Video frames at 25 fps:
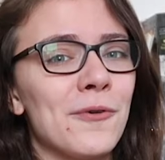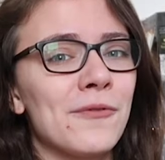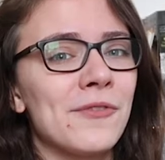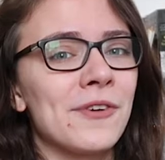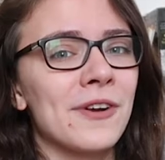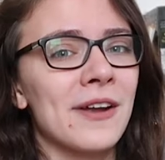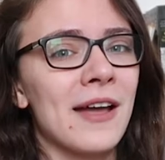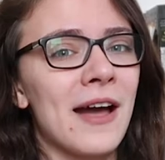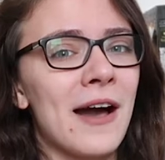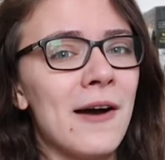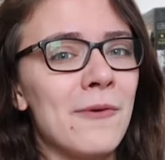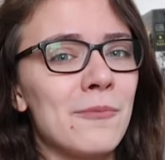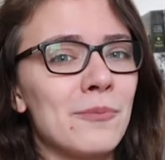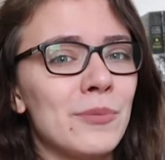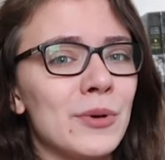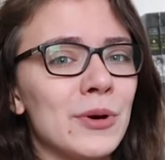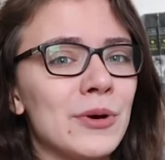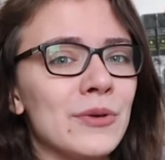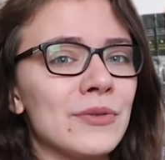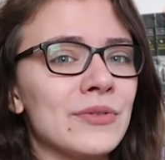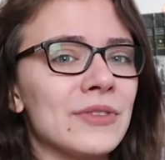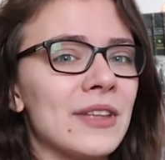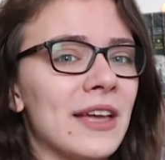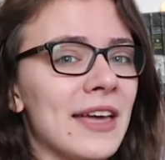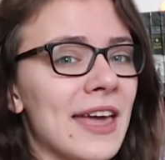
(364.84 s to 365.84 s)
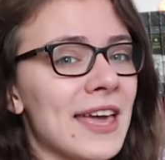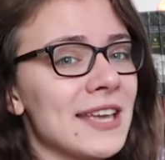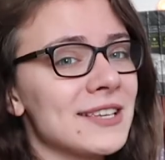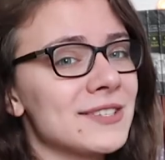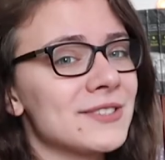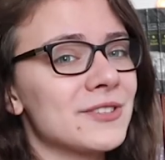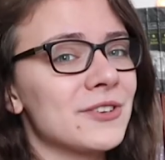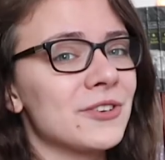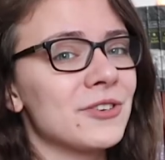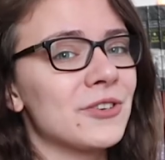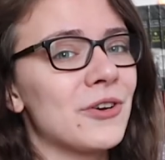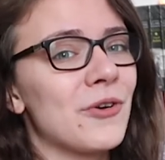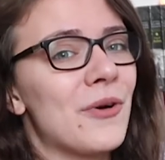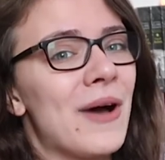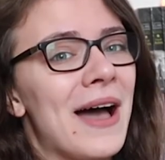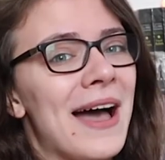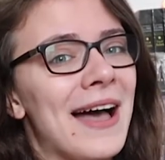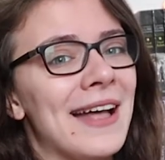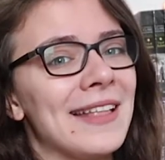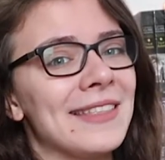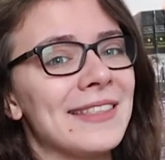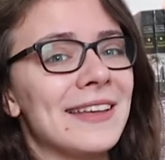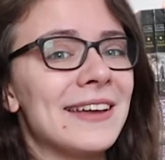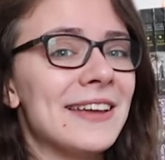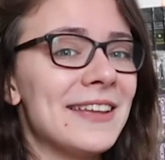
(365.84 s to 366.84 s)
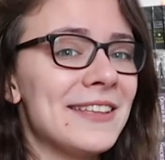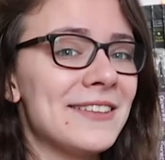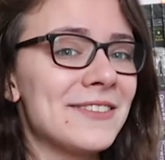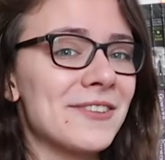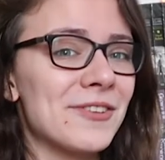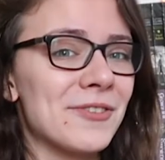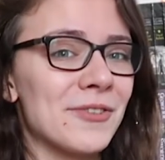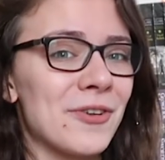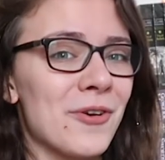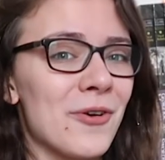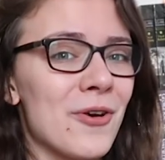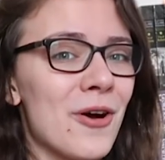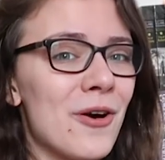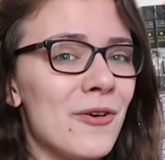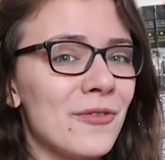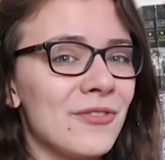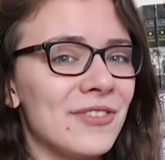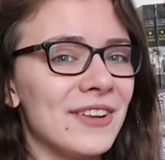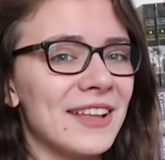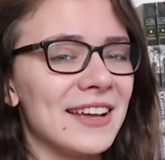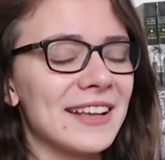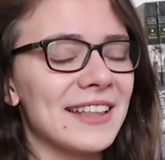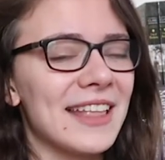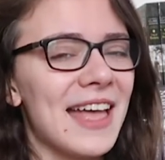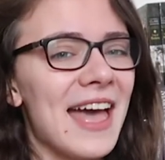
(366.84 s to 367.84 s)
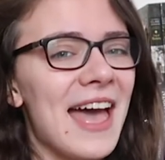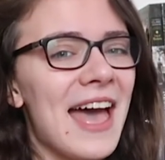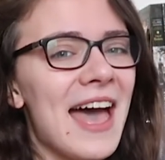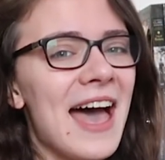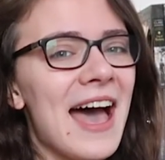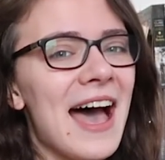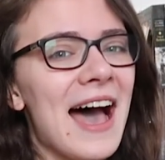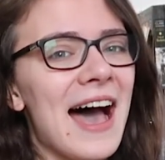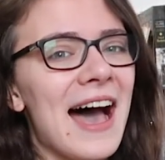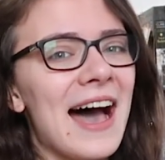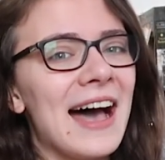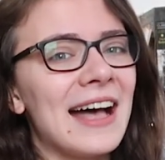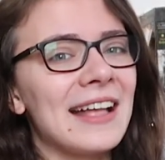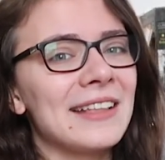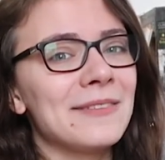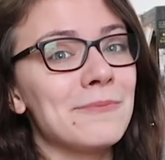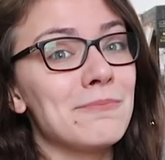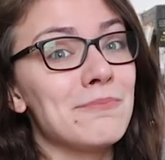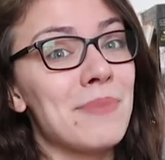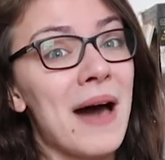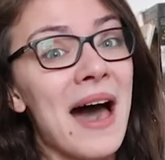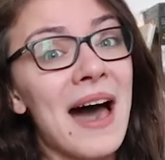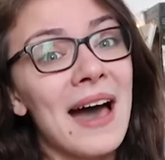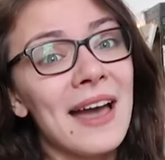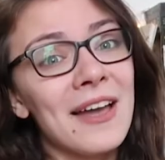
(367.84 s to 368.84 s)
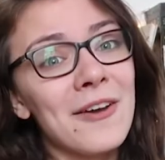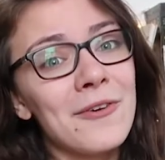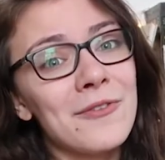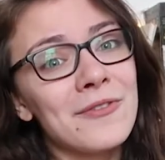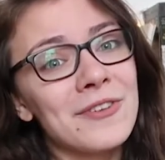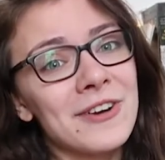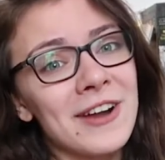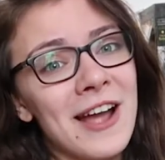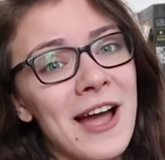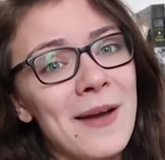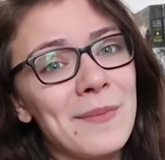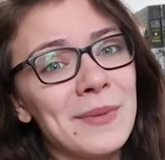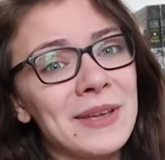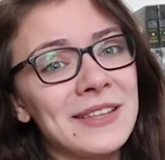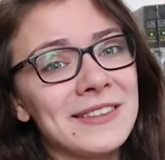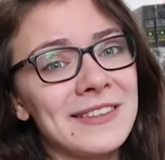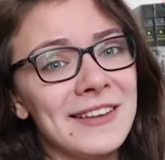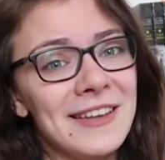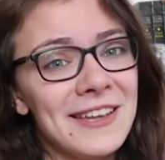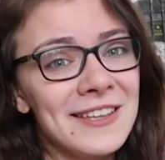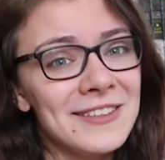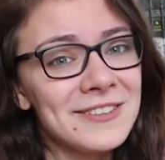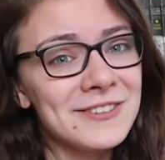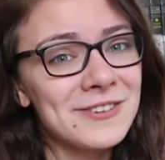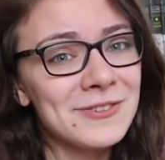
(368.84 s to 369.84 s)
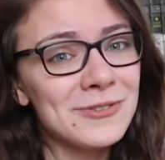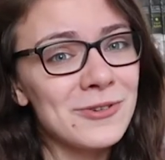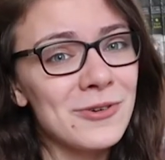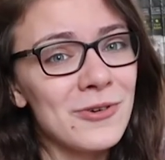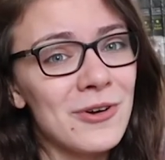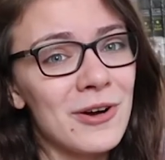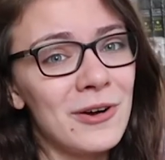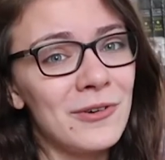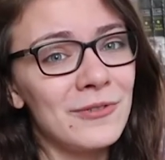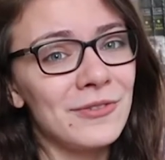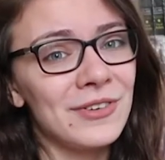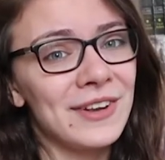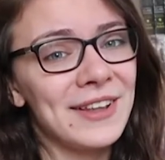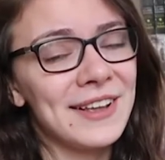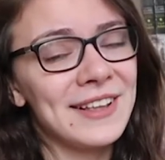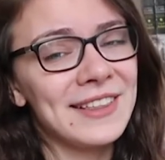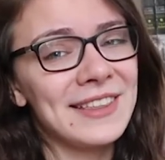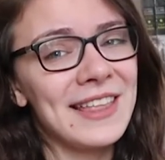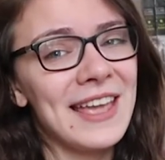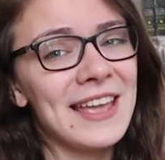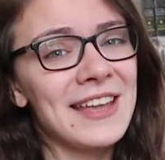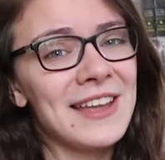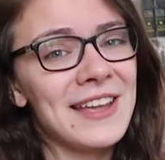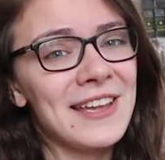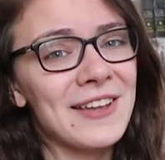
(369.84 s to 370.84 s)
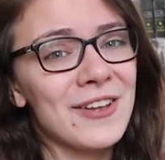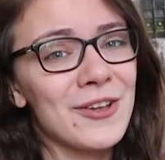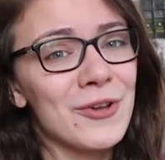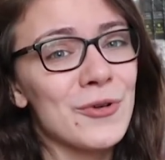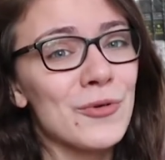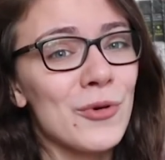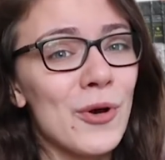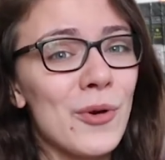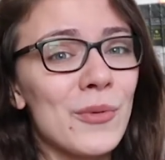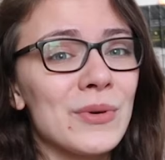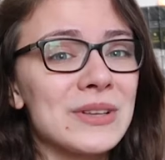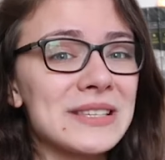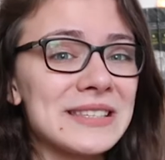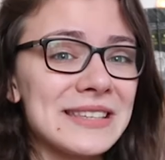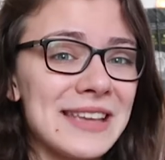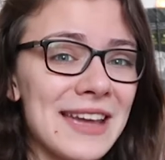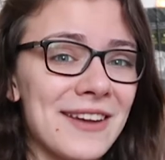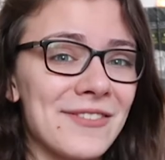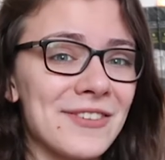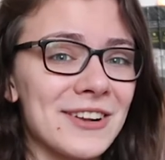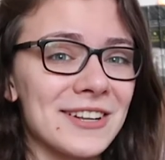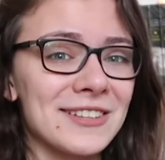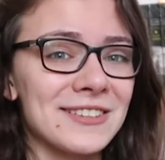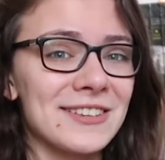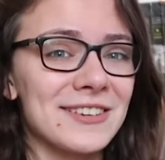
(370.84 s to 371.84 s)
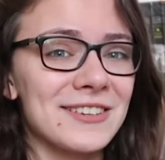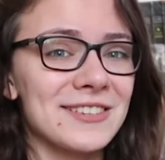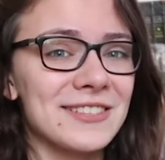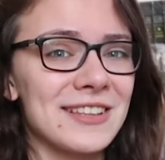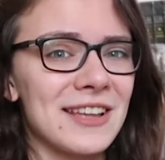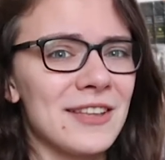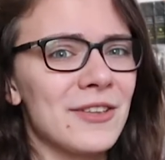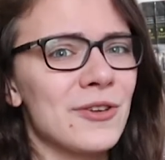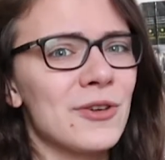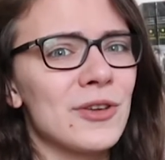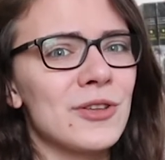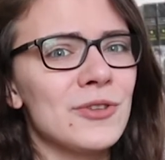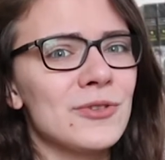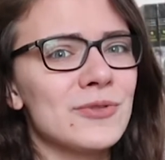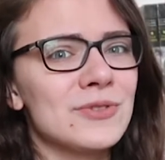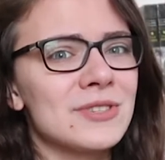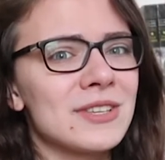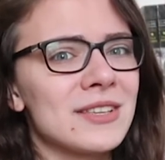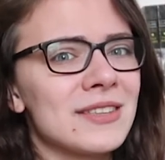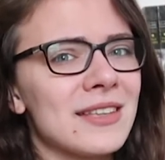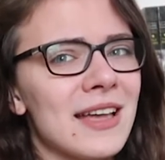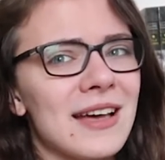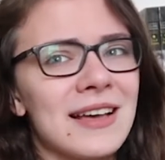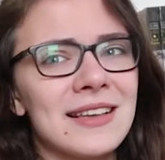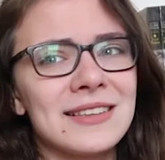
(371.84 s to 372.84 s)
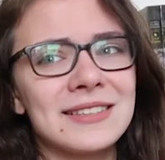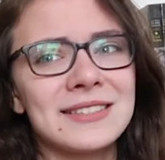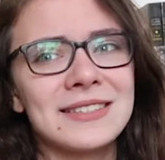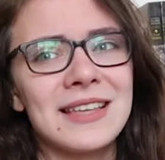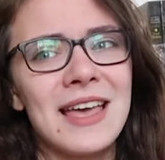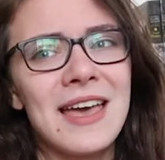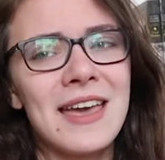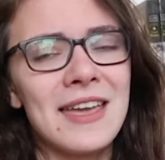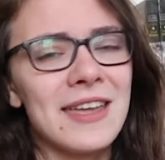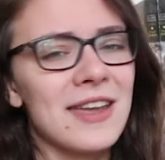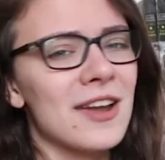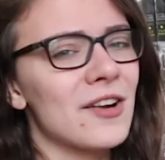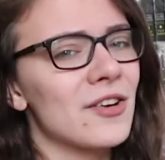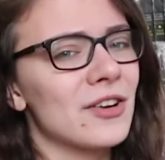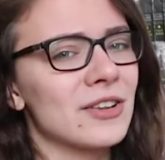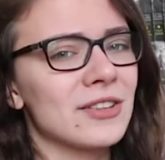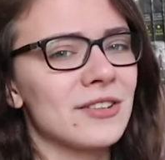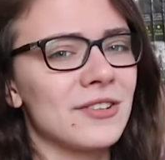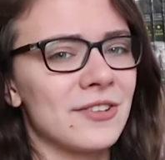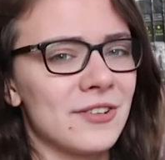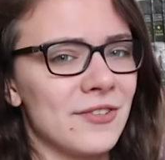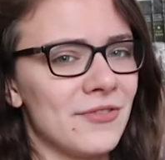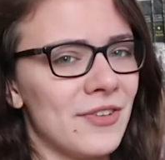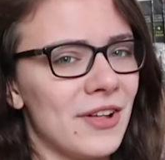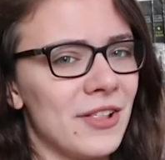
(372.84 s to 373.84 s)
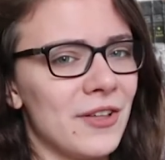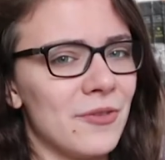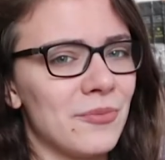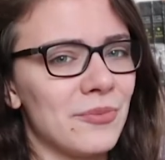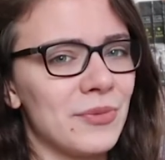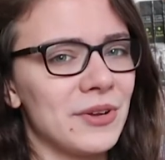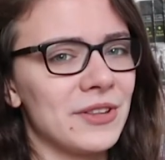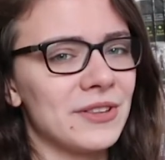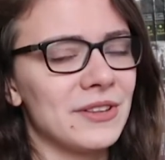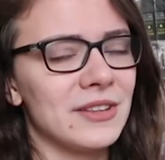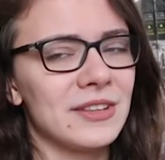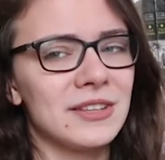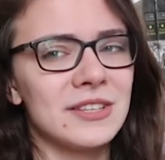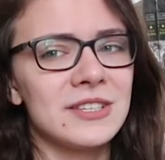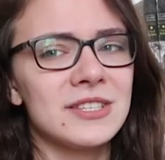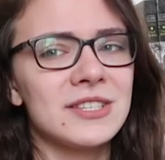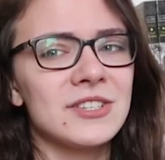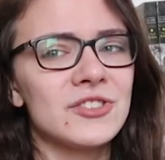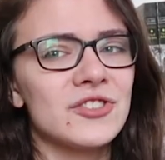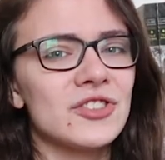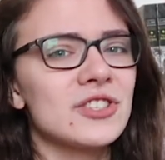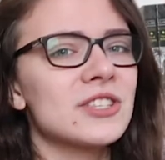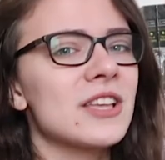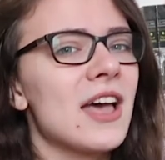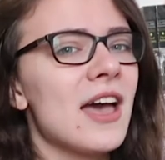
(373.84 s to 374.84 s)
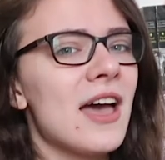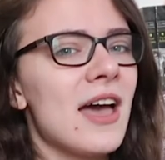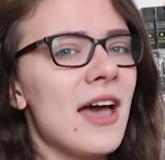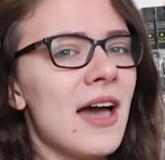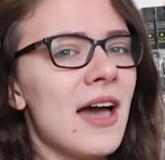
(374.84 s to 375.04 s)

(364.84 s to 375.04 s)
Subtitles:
overcome both the external and the internal conflict. And by overcoming the internal conflict, they grow as characters, and you can use it as character development. This is just,